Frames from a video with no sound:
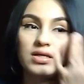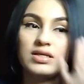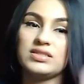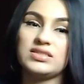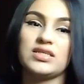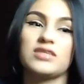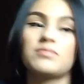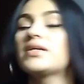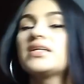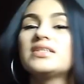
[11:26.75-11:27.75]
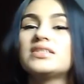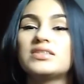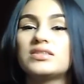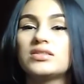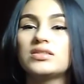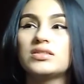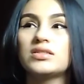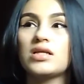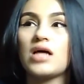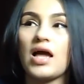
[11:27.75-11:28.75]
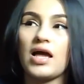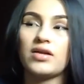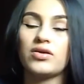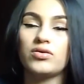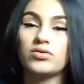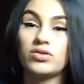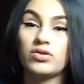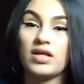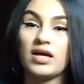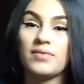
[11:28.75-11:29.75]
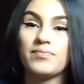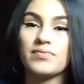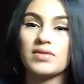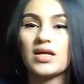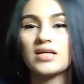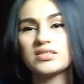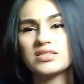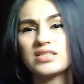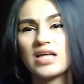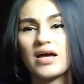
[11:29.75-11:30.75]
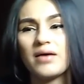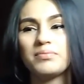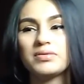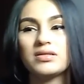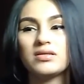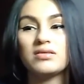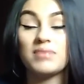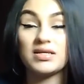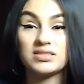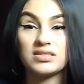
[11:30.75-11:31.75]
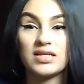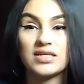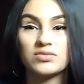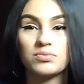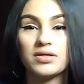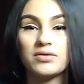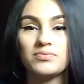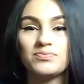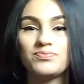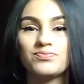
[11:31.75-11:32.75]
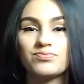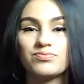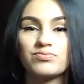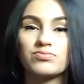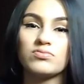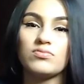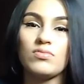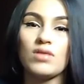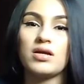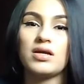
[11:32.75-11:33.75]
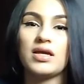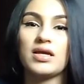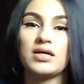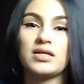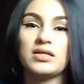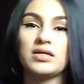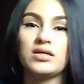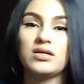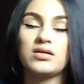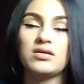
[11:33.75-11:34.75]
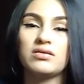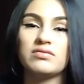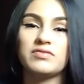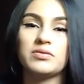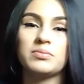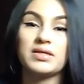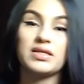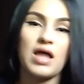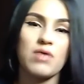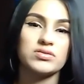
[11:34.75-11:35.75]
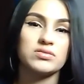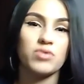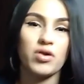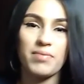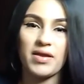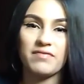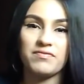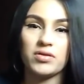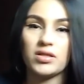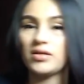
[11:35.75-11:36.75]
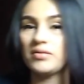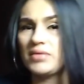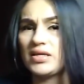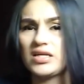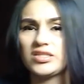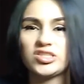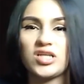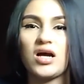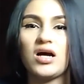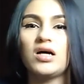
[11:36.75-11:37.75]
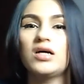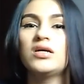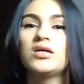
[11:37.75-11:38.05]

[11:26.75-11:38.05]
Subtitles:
It sucked because I had to go through that. Not just that, but my son as well. And for me, that was more painful than me getting shot.